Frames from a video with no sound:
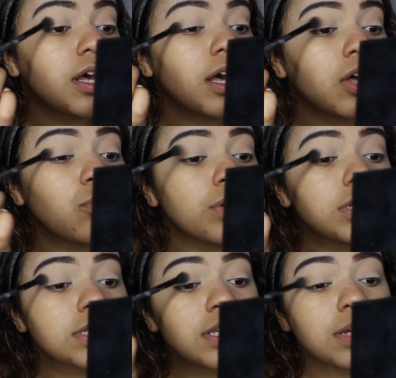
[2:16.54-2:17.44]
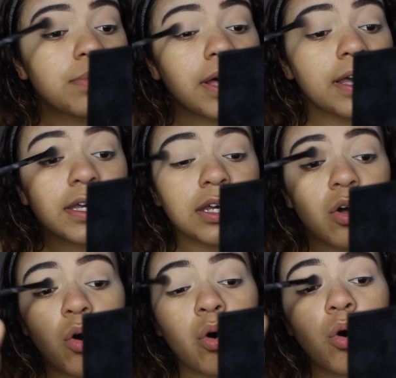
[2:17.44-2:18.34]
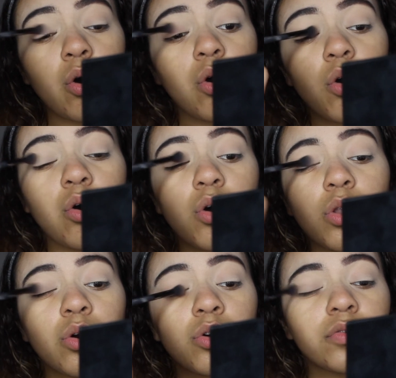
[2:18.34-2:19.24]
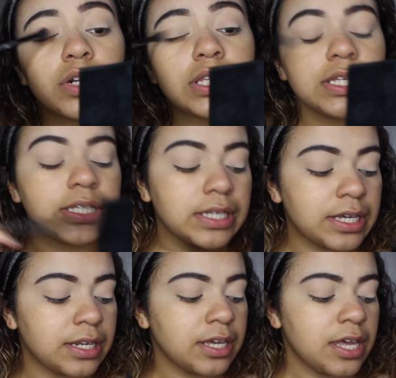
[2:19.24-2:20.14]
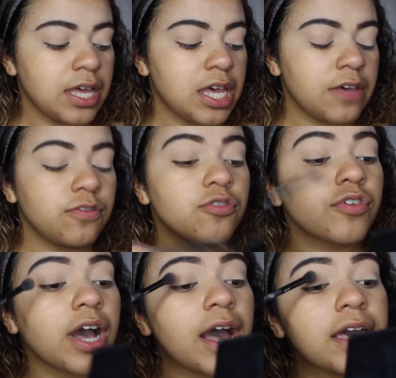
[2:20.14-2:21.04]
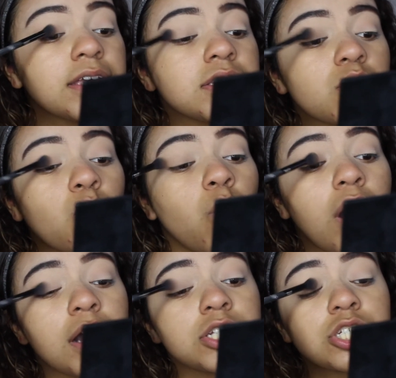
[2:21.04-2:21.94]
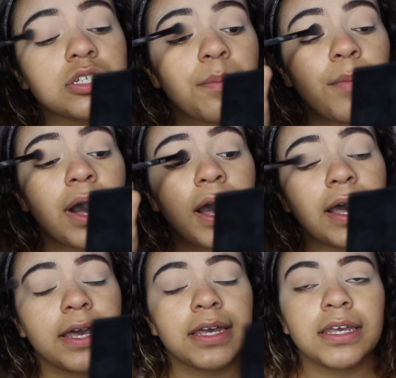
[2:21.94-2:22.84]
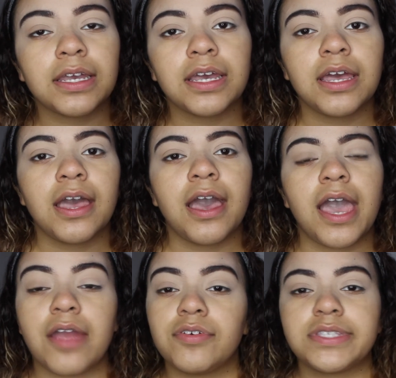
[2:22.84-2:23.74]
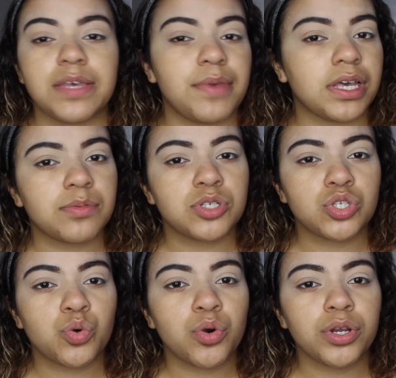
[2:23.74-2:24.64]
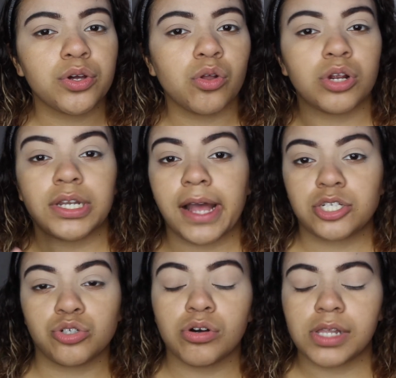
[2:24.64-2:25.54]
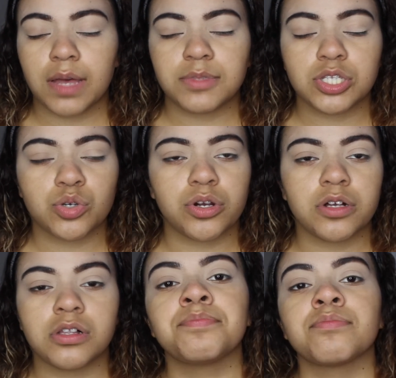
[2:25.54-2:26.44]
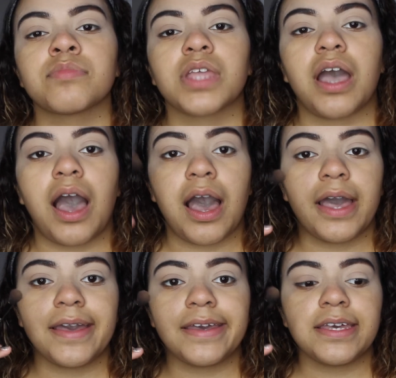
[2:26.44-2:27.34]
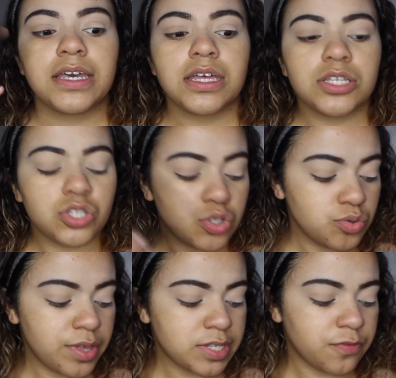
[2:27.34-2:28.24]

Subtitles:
And we're just gonna apply it all over the lid. If you guys watched my everyday makeup tutorial or natural glam tutorial, I do this